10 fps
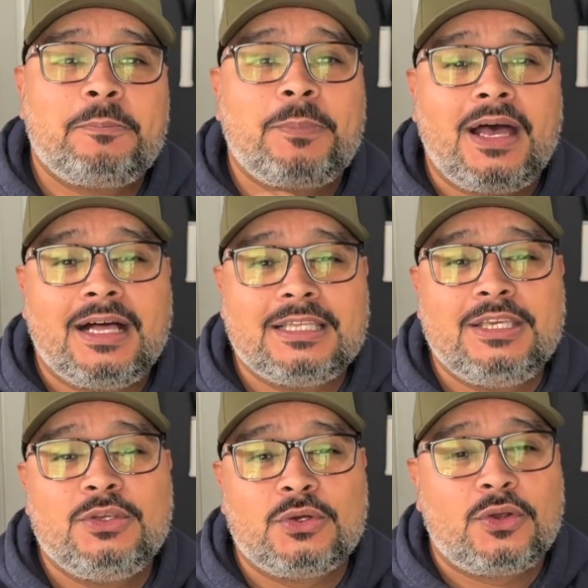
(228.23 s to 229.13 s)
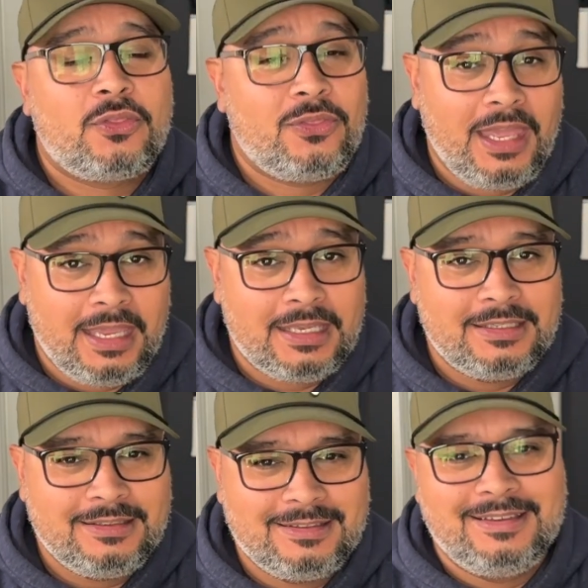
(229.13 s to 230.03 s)

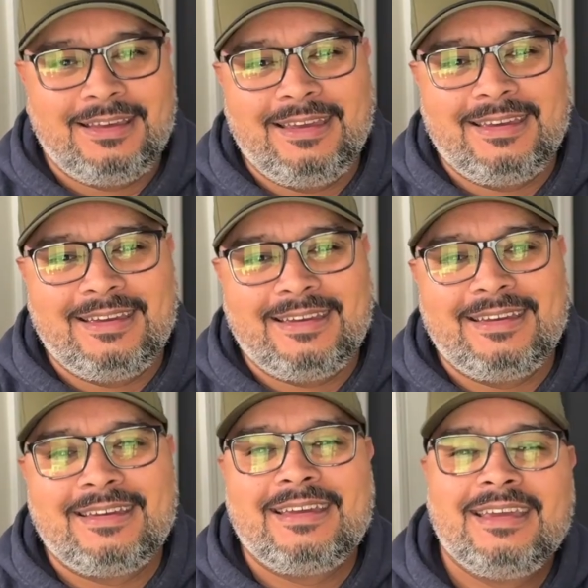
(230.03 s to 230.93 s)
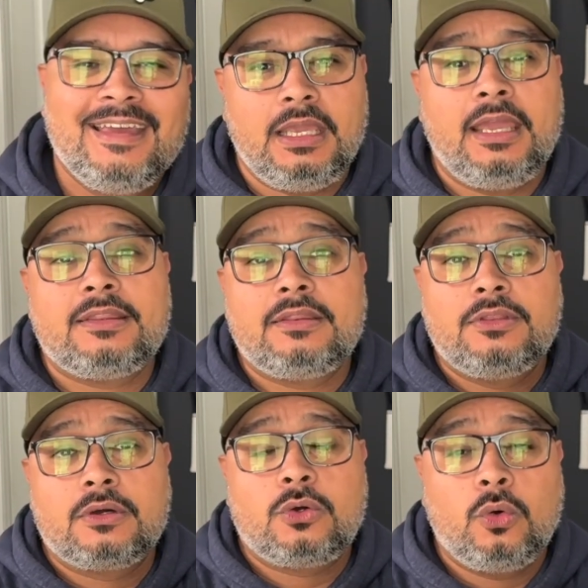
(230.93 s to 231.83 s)
polyurethane. And
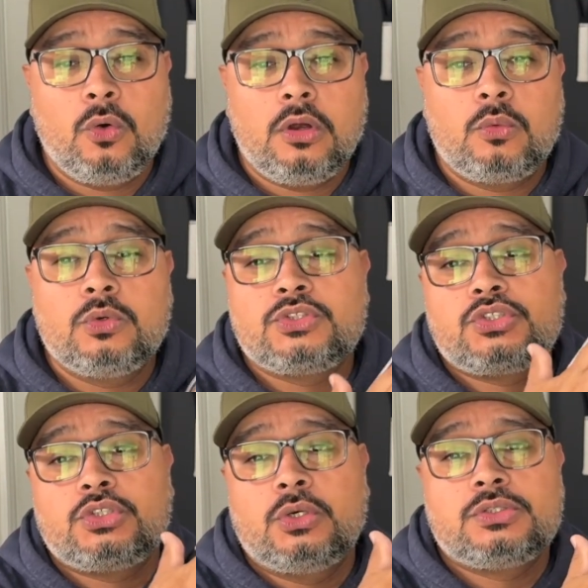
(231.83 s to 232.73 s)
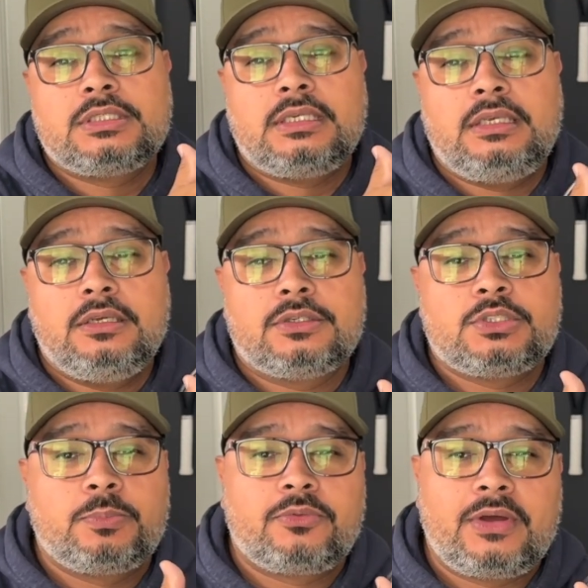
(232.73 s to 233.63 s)
the core was chosen here
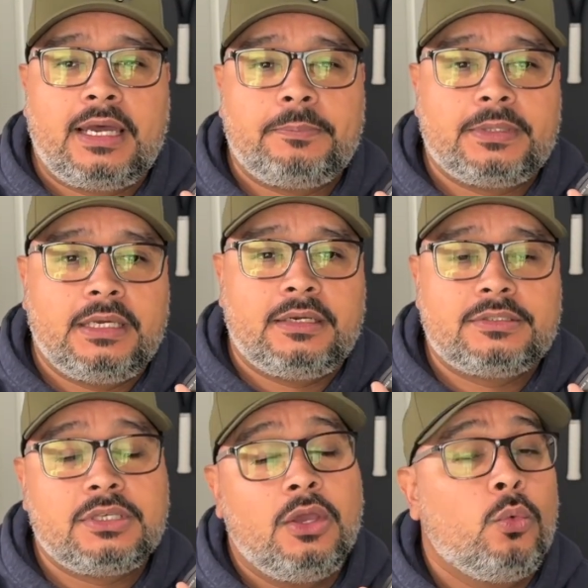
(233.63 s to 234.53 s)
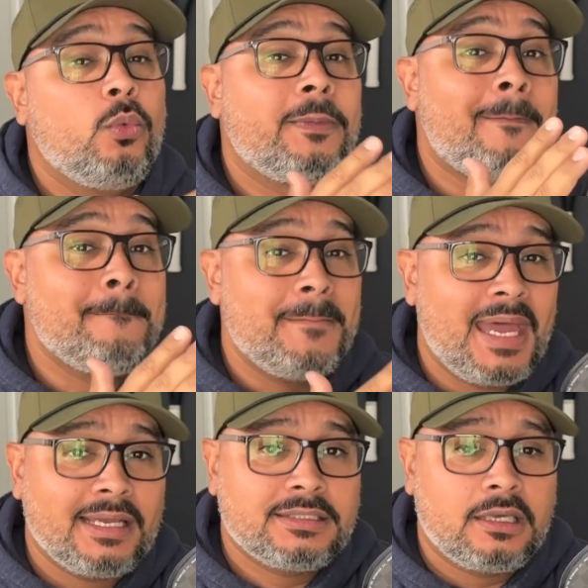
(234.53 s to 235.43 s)
to provide players with
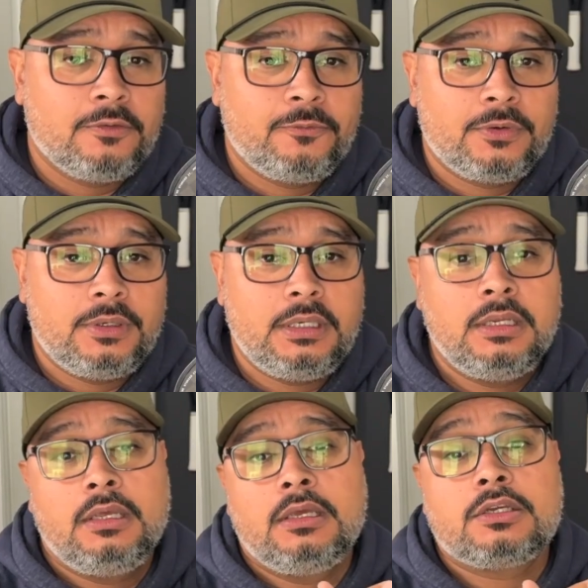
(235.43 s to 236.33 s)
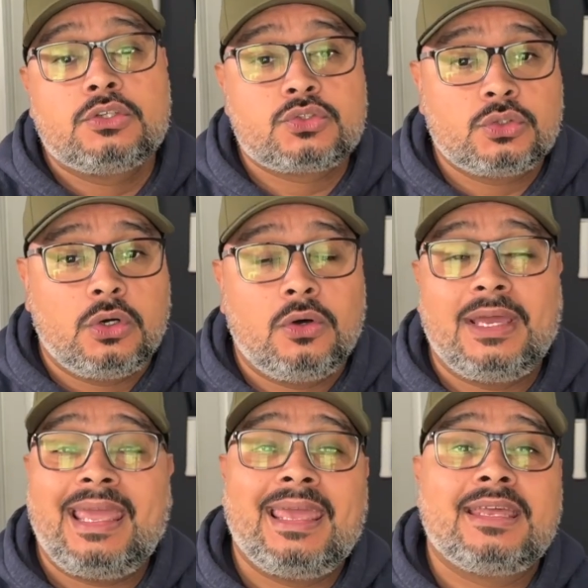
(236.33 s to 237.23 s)
max comfort, control,
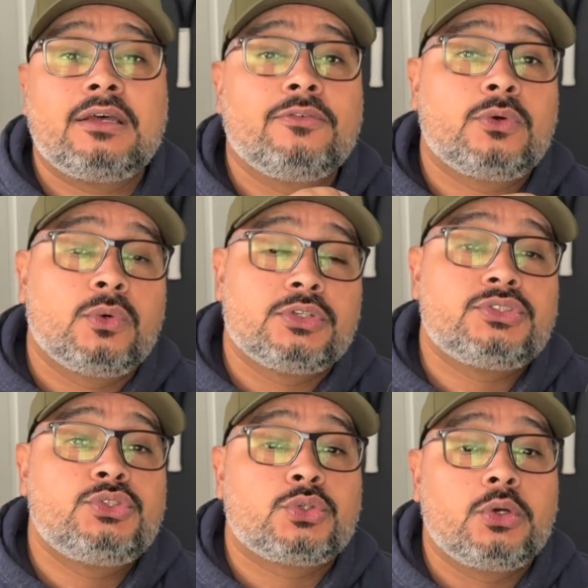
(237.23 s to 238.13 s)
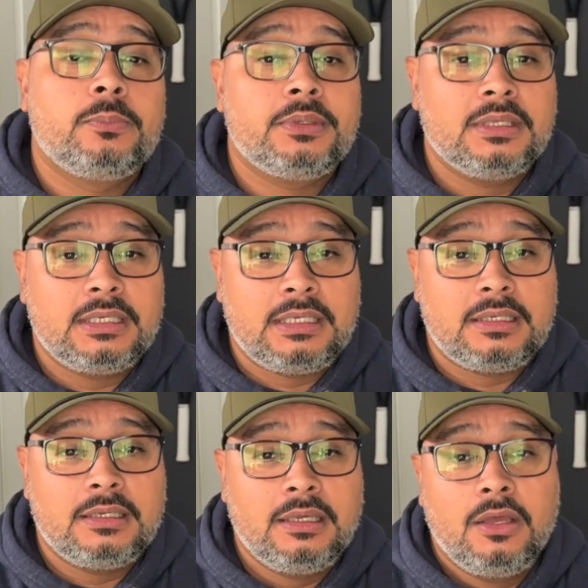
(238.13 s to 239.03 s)
and of course
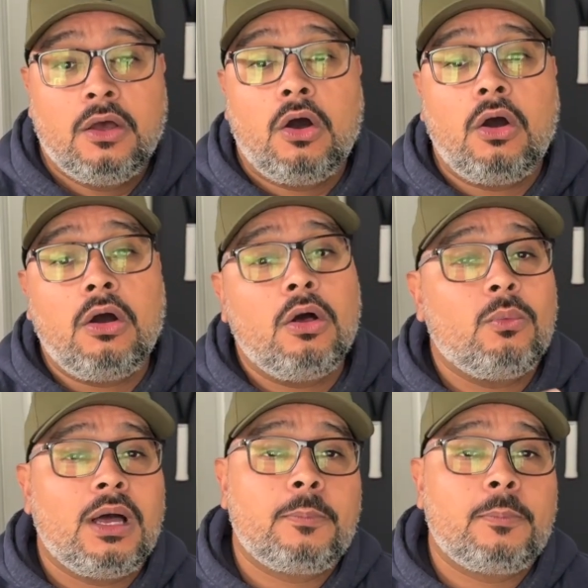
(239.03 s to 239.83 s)
durability, all while